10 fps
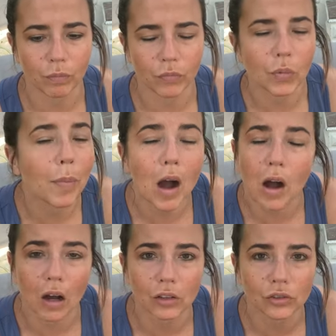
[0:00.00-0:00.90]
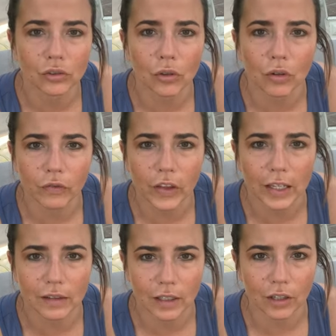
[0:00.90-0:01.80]
the past or
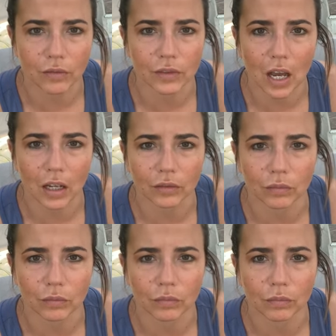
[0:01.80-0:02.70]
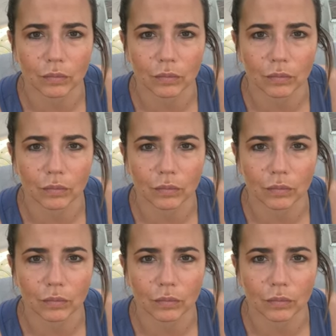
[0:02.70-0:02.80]
things that you've done